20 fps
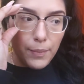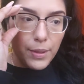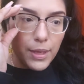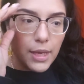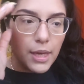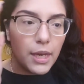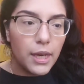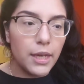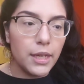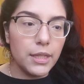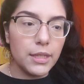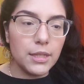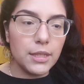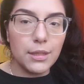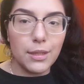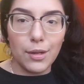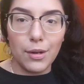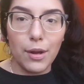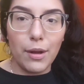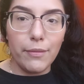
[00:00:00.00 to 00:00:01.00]

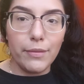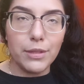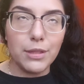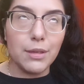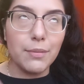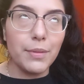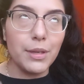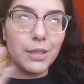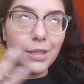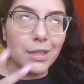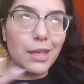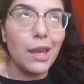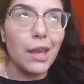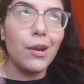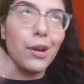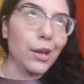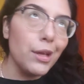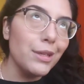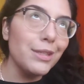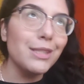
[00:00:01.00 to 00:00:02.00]
because, you know, obviously
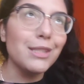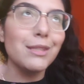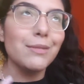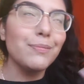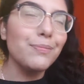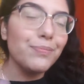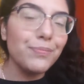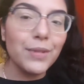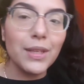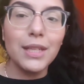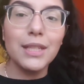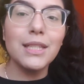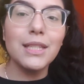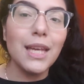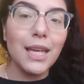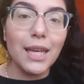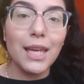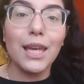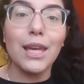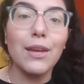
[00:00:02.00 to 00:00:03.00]
mascara is
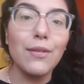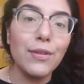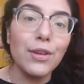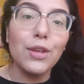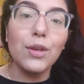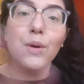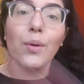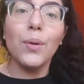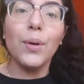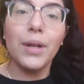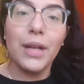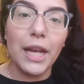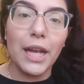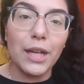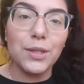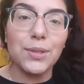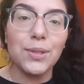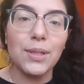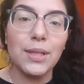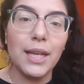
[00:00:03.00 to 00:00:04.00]
to give your
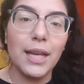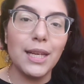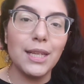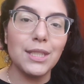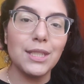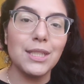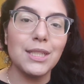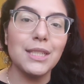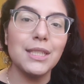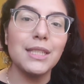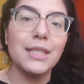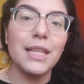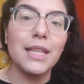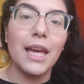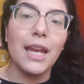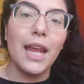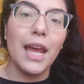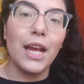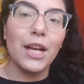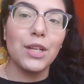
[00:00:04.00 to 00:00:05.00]
natural lashes
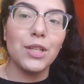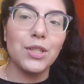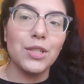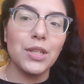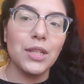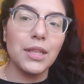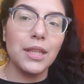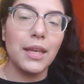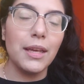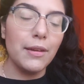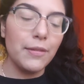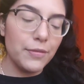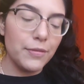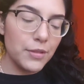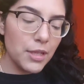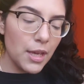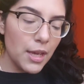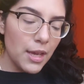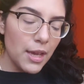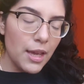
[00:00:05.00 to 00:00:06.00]
that extra
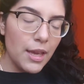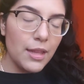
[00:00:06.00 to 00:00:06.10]
lift,